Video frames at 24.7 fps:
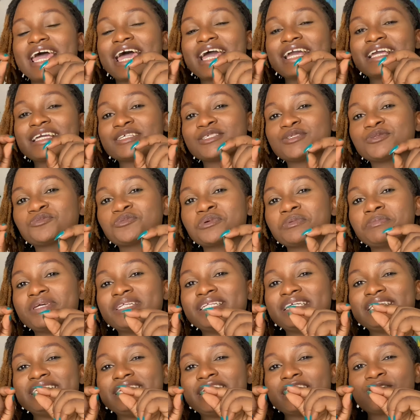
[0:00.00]
is swimming
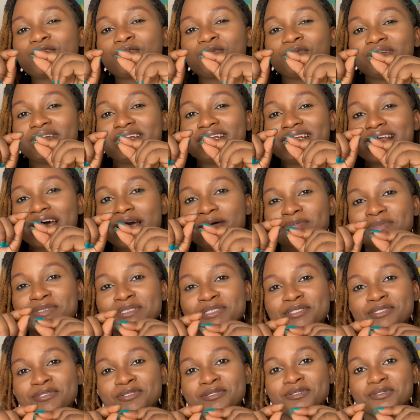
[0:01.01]
in a
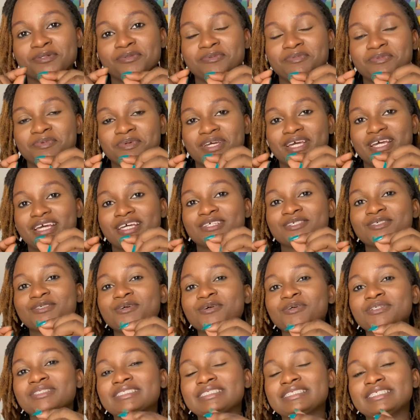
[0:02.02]
collapsed tube.
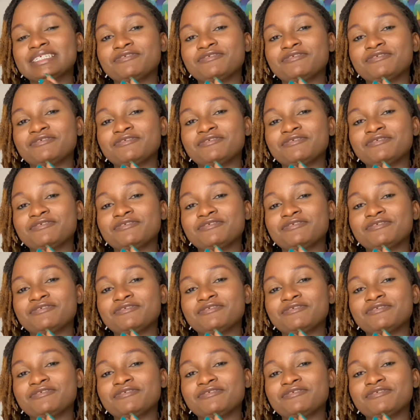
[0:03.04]
So the